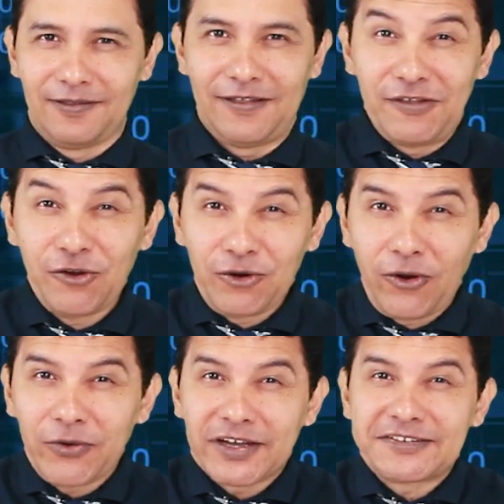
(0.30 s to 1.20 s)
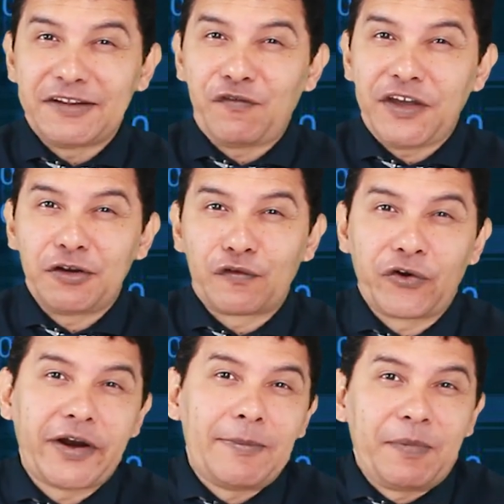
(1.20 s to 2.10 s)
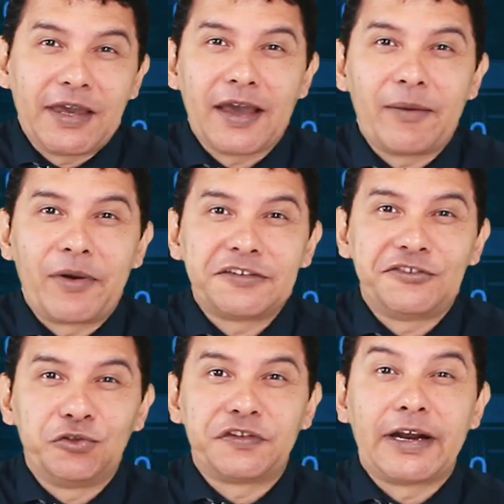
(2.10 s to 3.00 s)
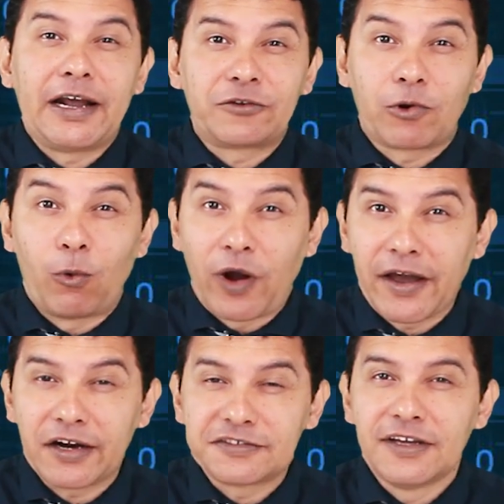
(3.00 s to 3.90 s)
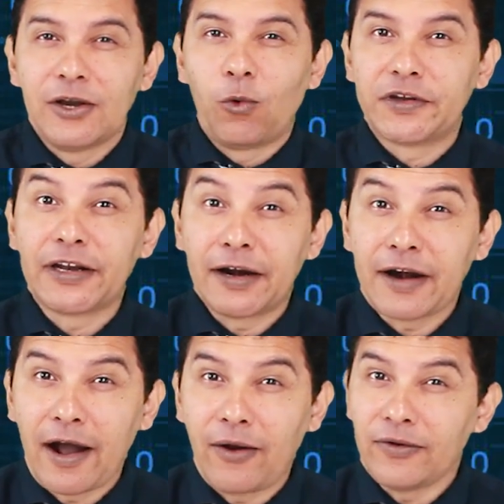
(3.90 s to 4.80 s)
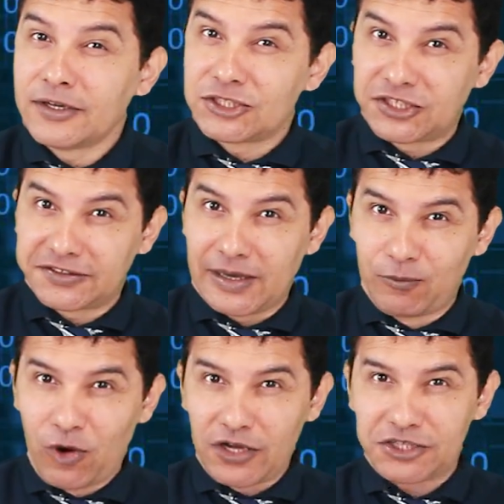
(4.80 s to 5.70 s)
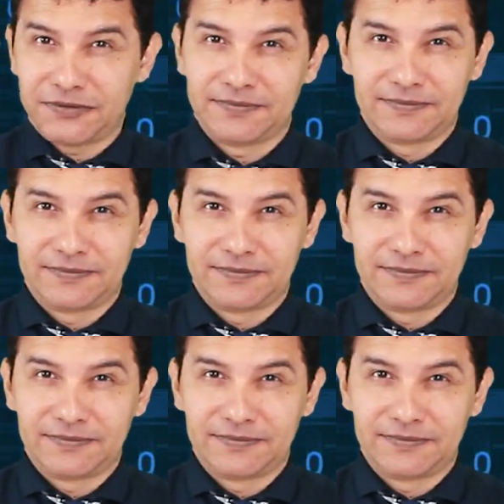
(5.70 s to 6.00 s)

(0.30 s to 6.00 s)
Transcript: Did you know you can send videos from IP cameras using electrical wires? Wanna learn how? Just keep watching.